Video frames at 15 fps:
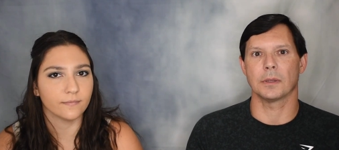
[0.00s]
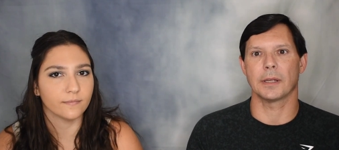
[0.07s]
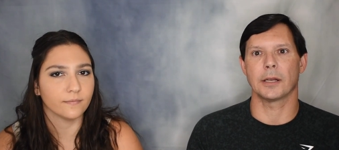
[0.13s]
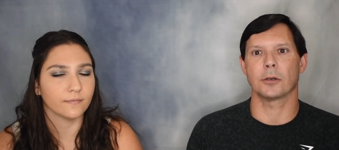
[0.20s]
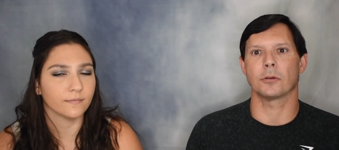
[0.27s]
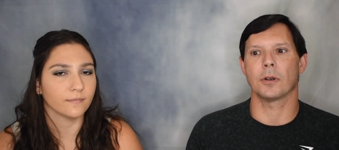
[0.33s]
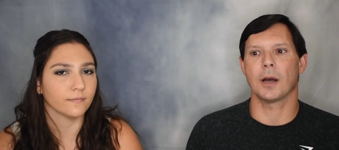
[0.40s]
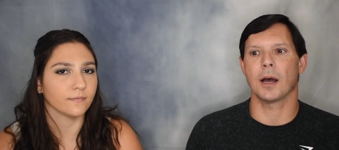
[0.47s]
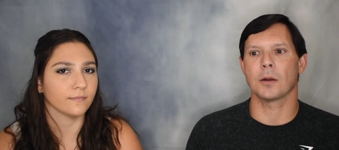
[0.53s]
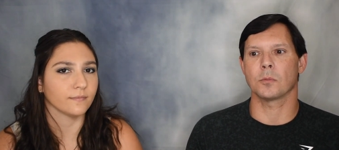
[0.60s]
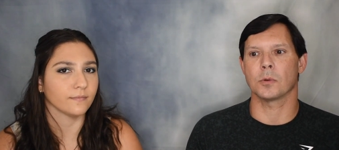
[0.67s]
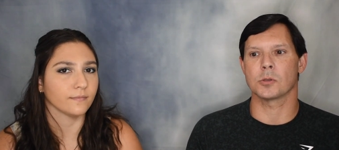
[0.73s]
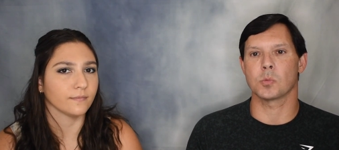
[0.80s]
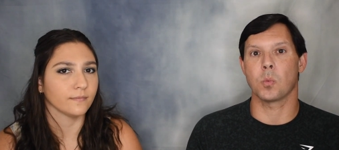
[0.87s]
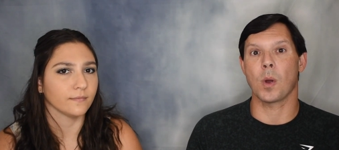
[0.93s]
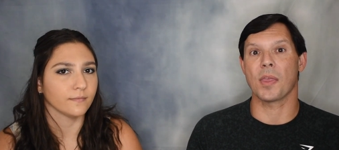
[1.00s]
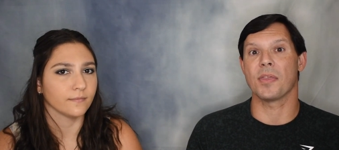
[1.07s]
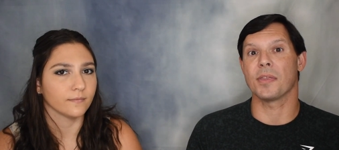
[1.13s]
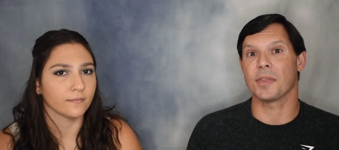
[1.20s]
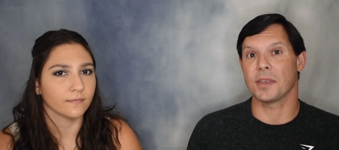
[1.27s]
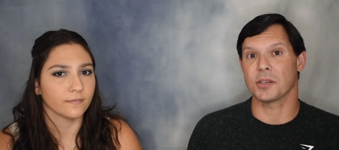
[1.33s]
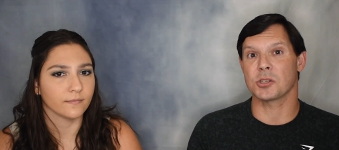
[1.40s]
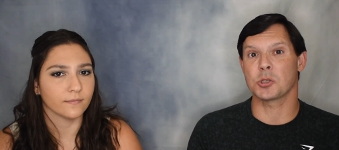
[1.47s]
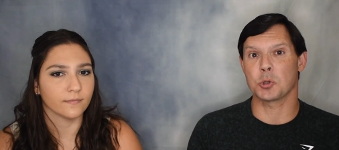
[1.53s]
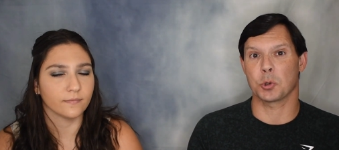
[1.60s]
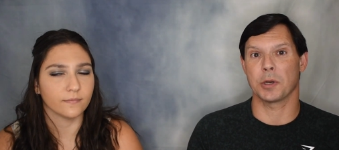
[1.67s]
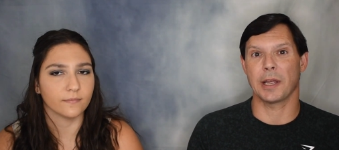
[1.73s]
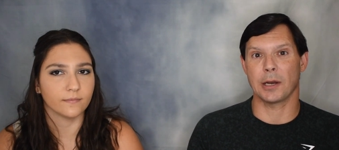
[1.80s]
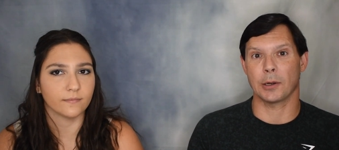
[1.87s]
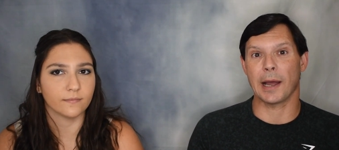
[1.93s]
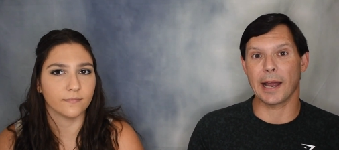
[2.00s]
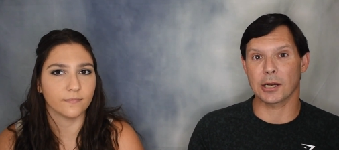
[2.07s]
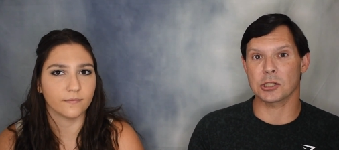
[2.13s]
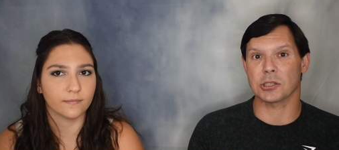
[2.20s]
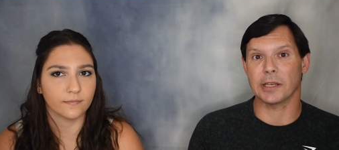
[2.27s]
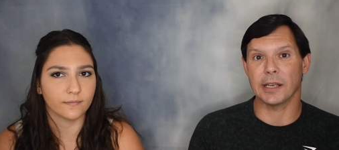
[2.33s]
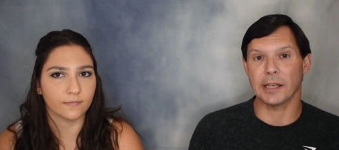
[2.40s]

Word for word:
Speaker 1: later on was when this tornado actually